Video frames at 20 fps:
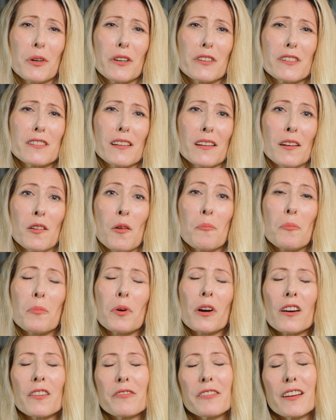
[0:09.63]
person
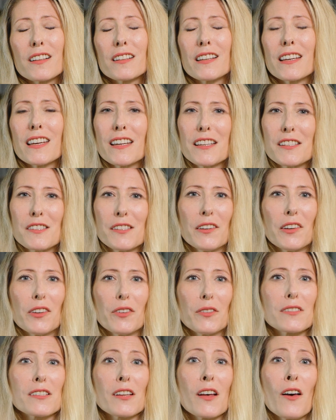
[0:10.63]
perfectly
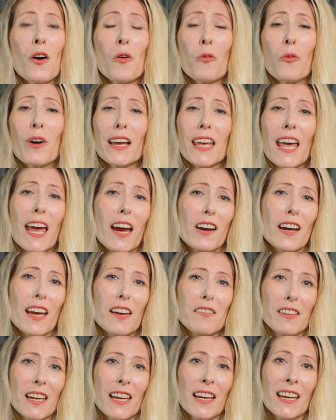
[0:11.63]
exudes what
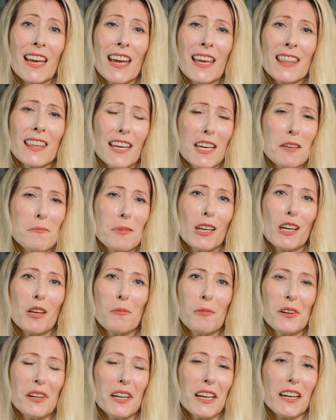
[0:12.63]
caregiving in the EB
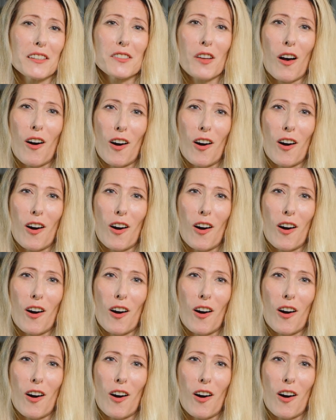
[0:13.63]
community is